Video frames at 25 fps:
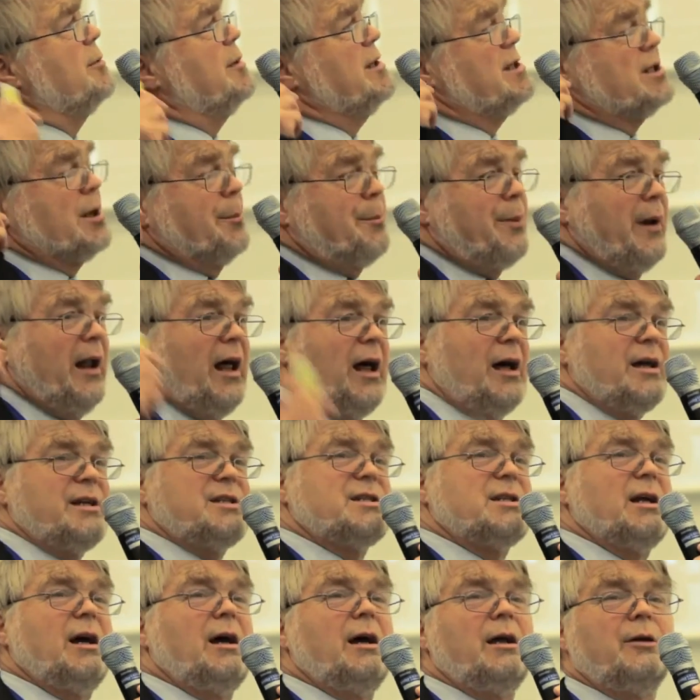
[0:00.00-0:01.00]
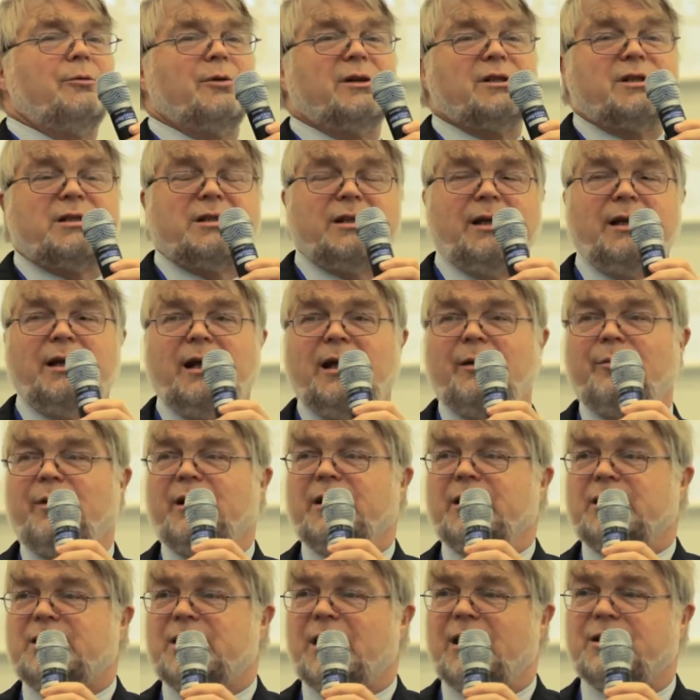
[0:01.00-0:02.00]
supply side, which the enabling
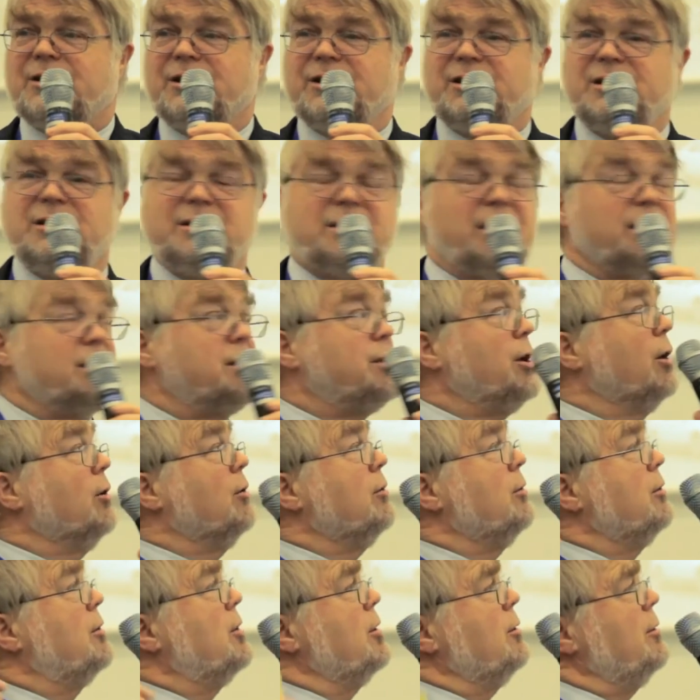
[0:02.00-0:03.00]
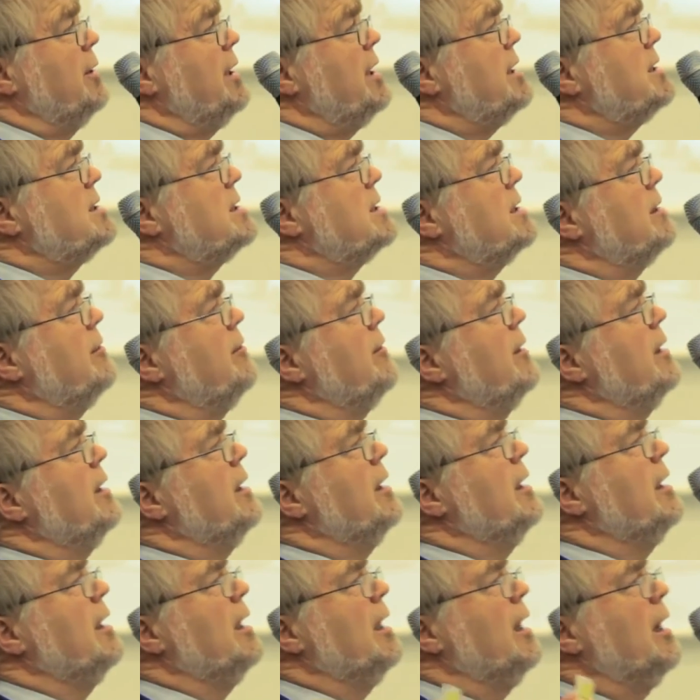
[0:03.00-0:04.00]
strategies don't do it.
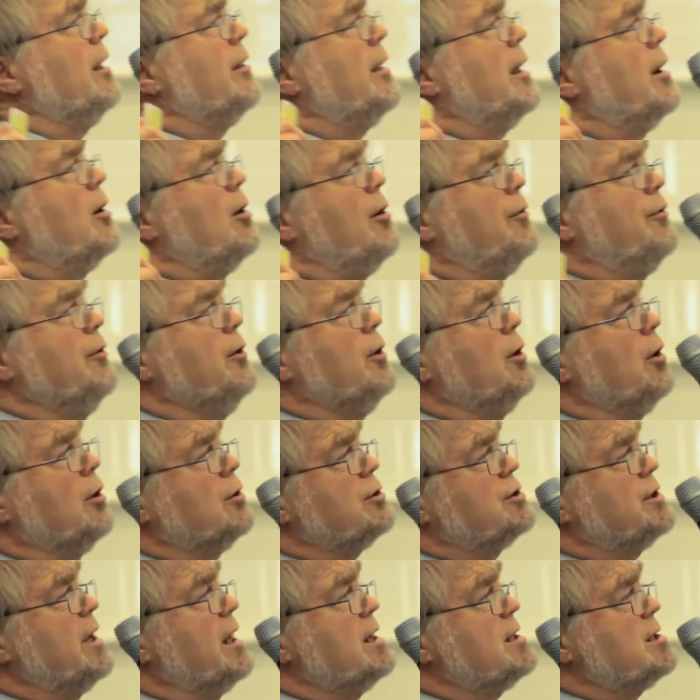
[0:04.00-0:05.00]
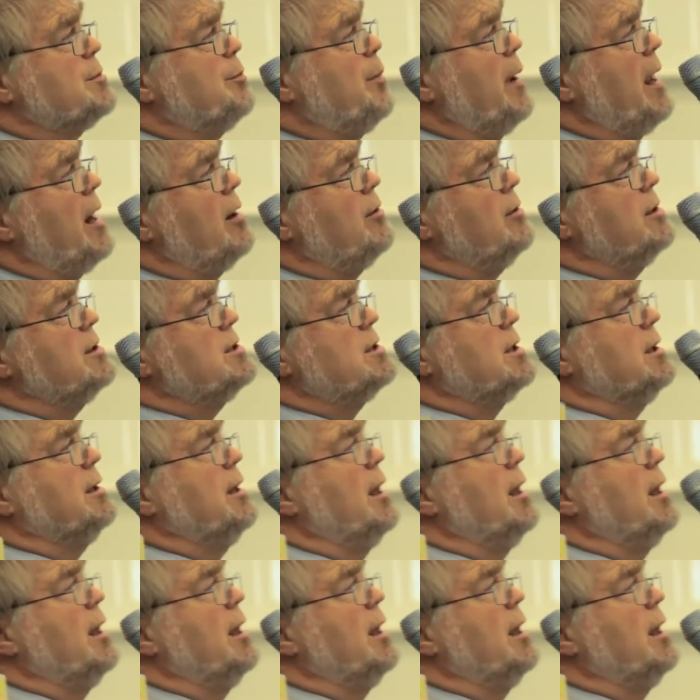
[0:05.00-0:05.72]
They're often non-transparent, and they're